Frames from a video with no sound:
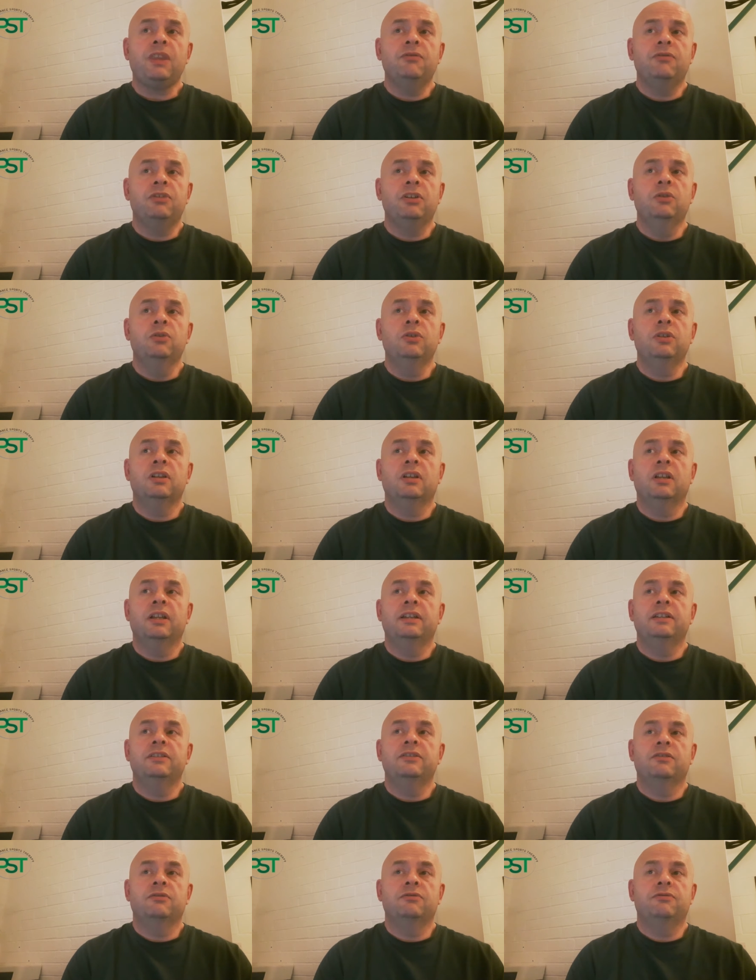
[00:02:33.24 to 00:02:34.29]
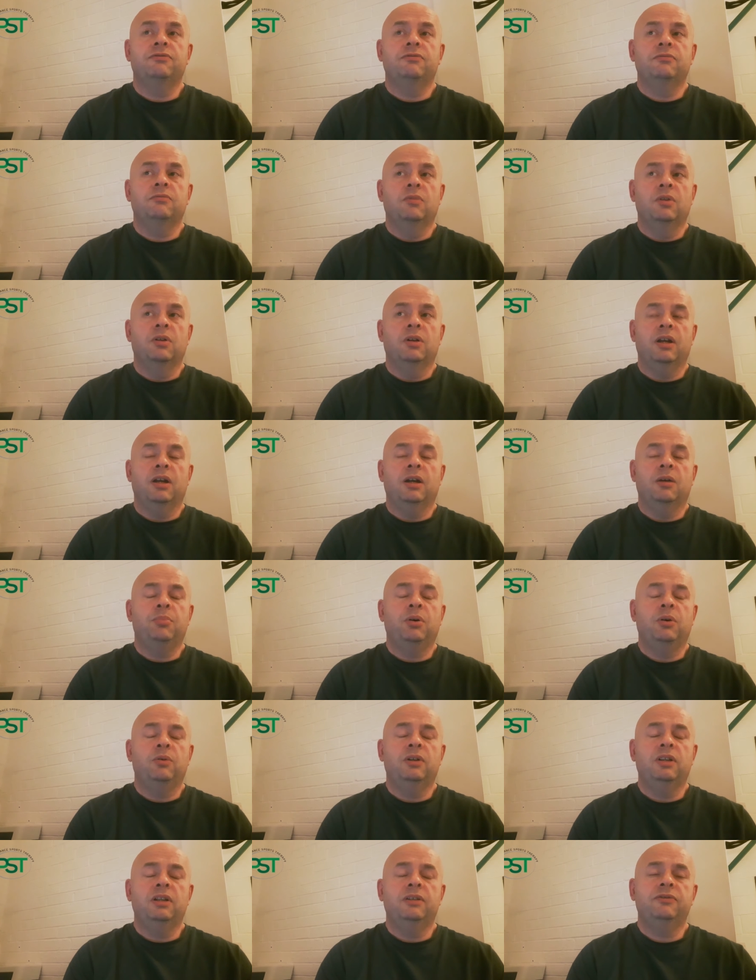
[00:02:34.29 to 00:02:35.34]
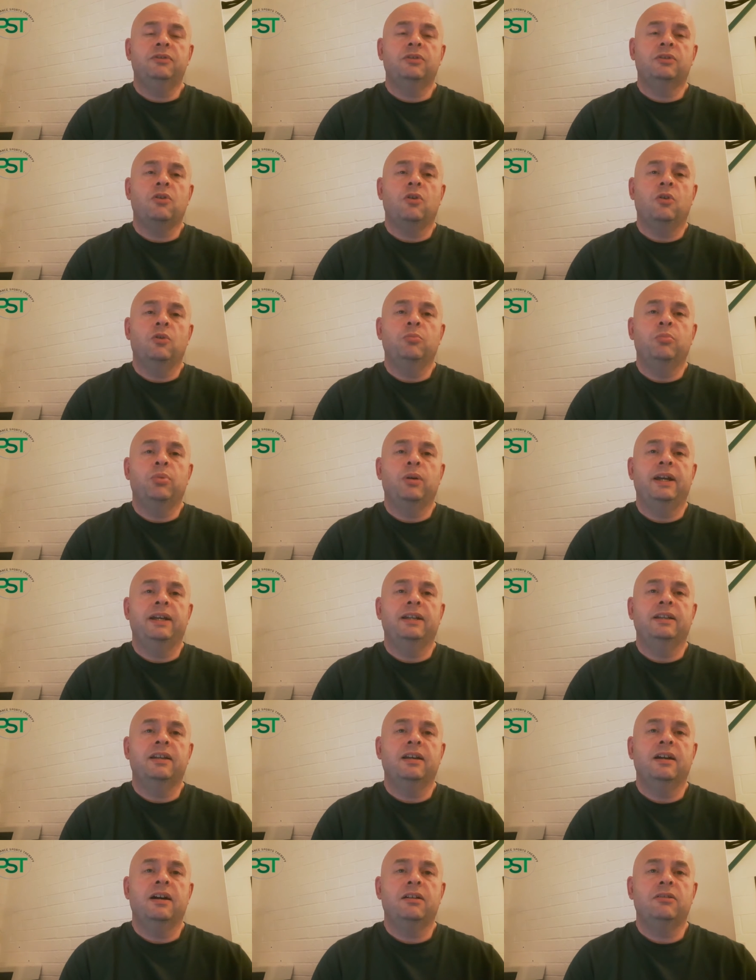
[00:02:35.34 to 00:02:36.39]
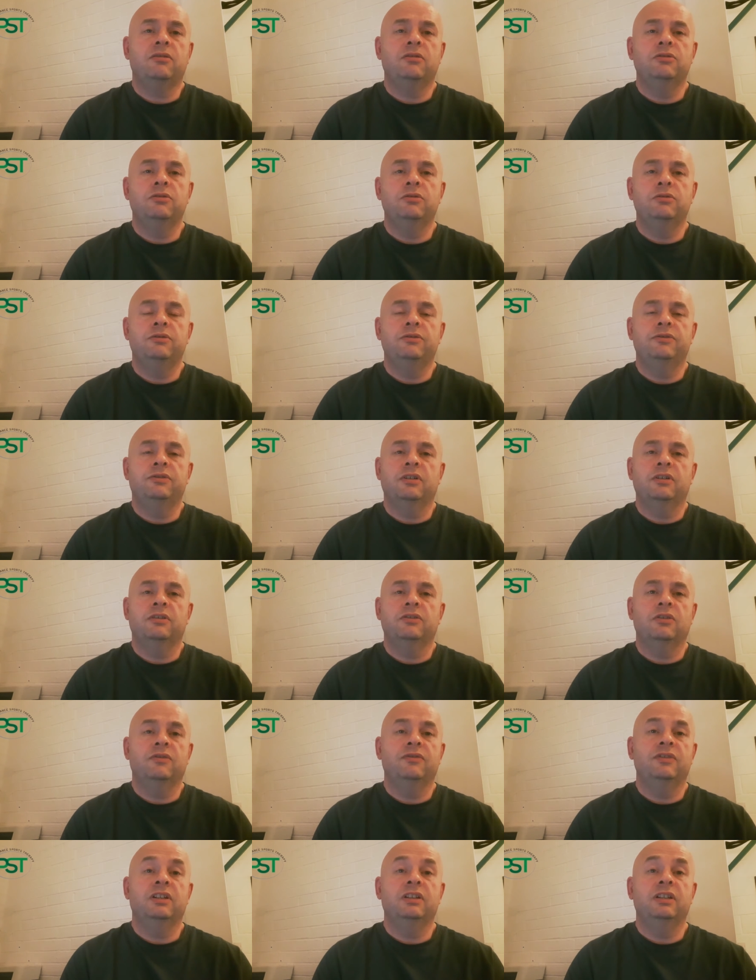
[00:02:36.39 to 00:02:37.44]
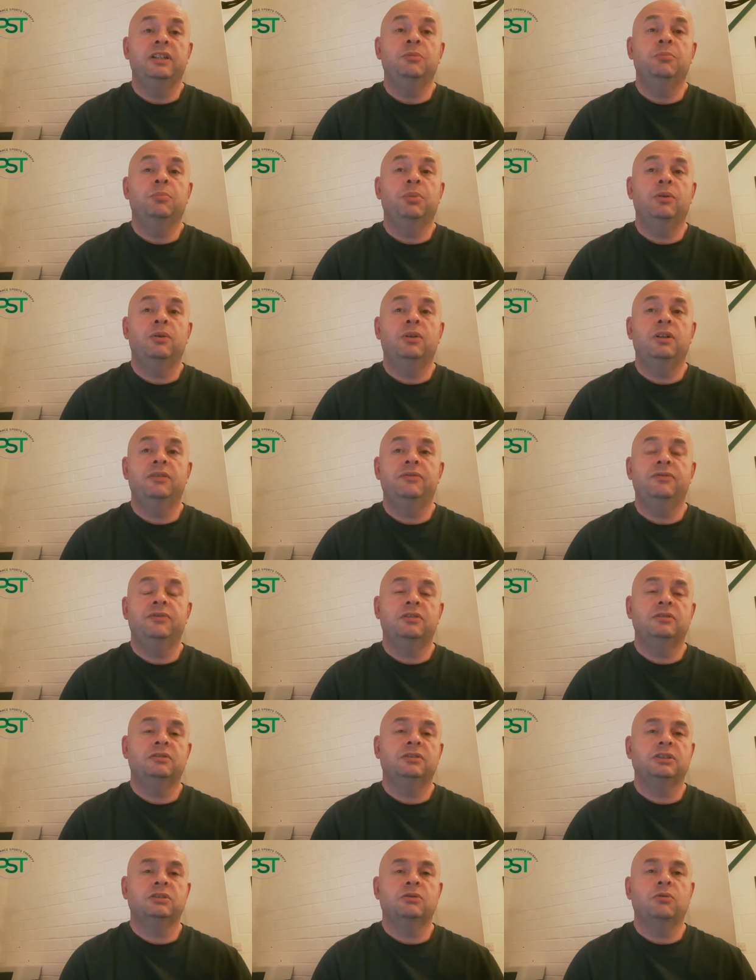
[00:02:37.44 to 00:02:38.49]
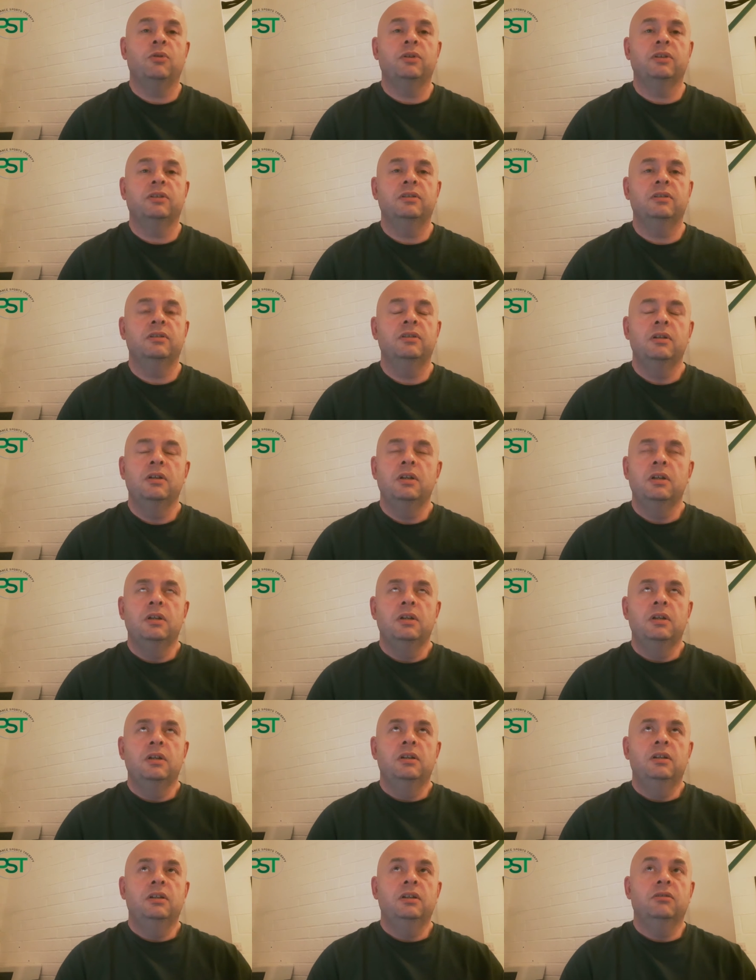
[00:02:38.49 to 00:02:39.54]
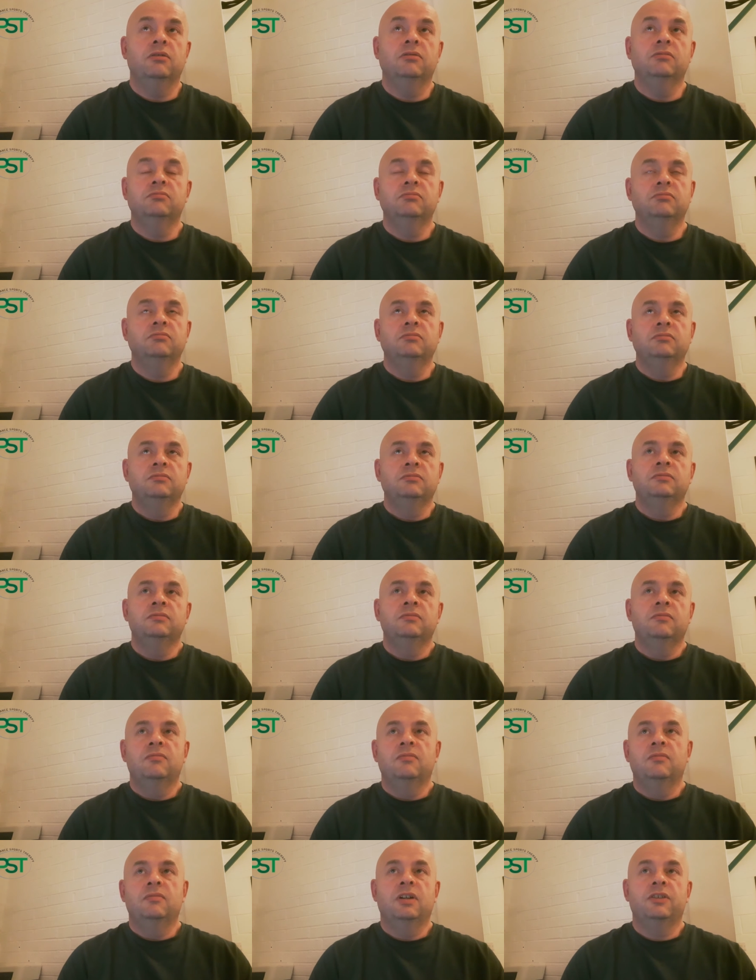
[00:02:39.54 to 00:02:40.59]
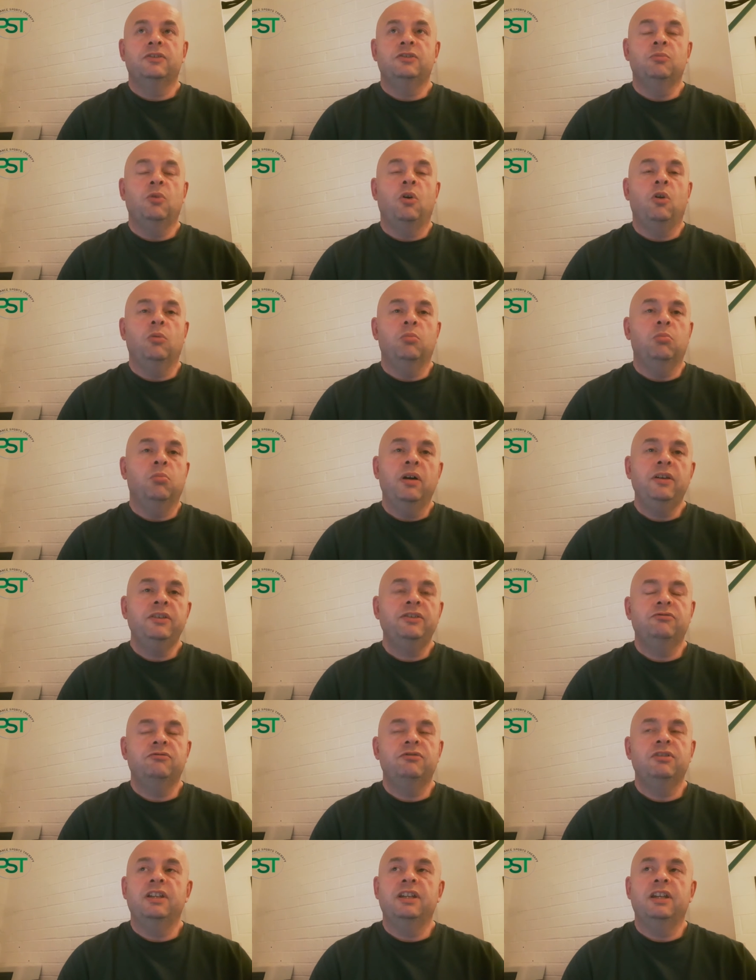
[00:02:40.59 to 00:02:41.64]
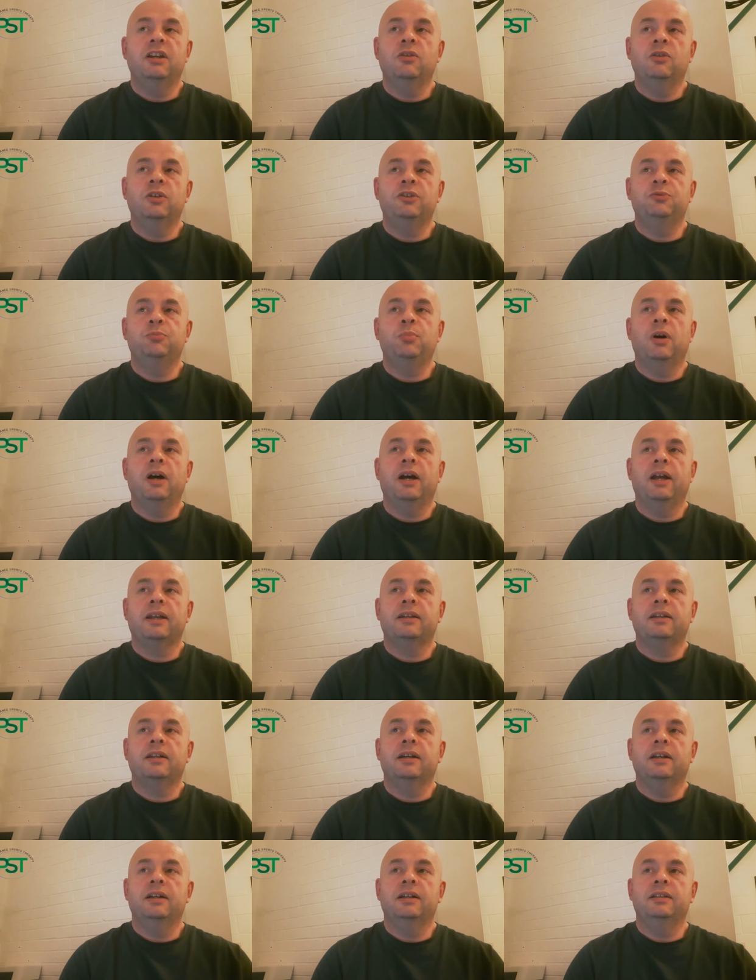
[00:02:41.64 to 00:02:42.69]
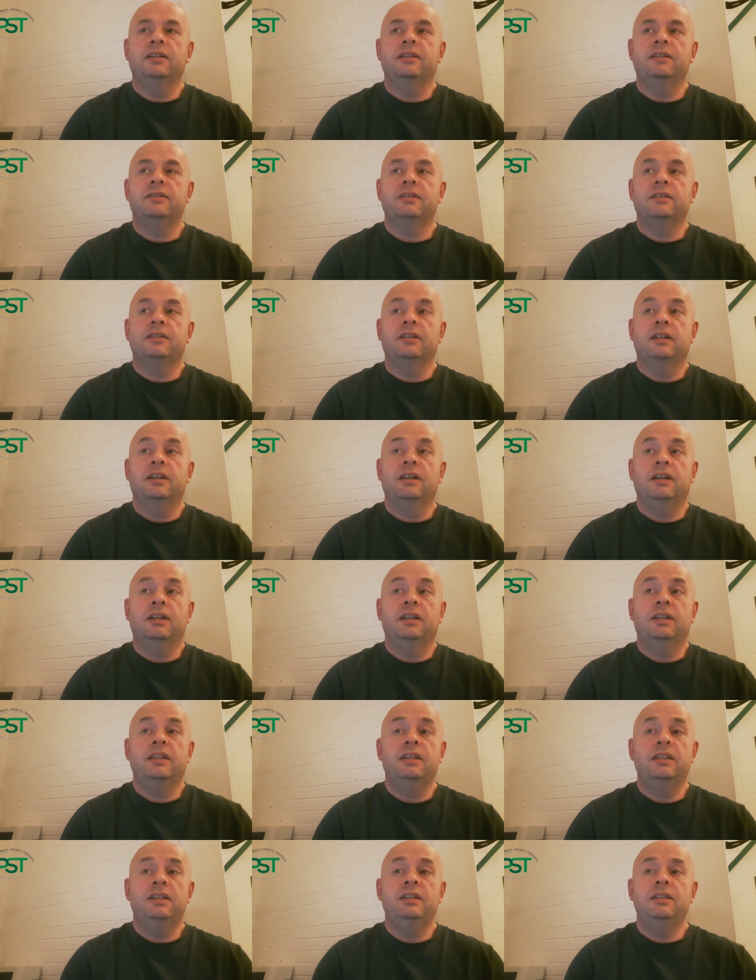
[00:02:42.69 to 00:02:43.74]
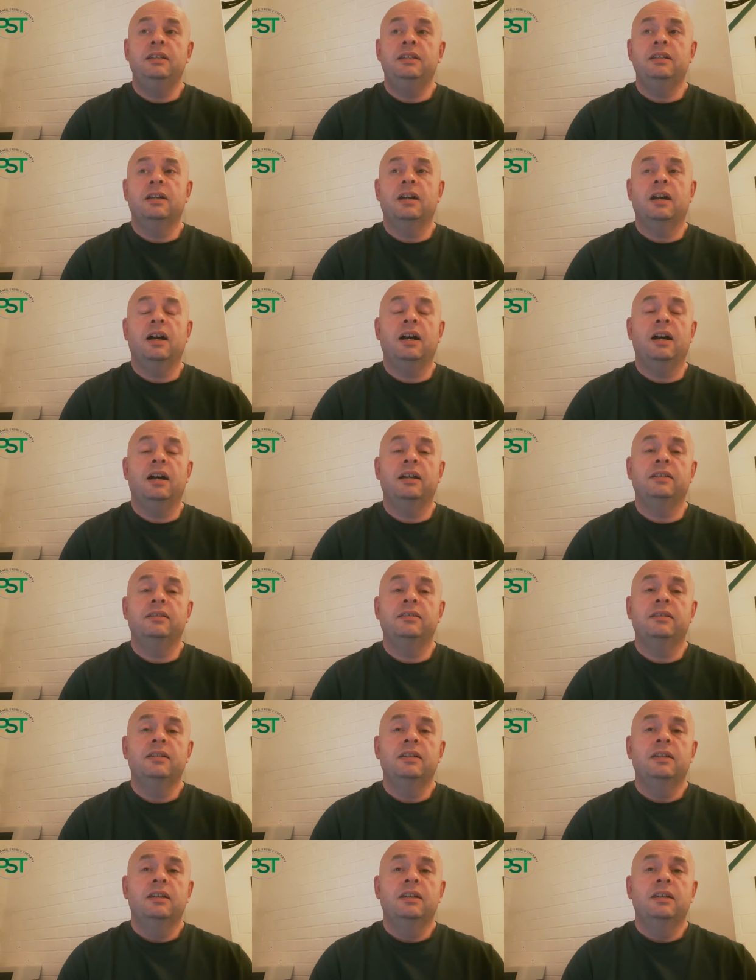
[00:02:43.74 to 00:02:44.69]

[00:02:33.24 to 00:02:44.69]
If you look at the likes of a powerlifter called Brian Carroll, who's an elite powerlifter, squatting, a small bus really on his back, and he had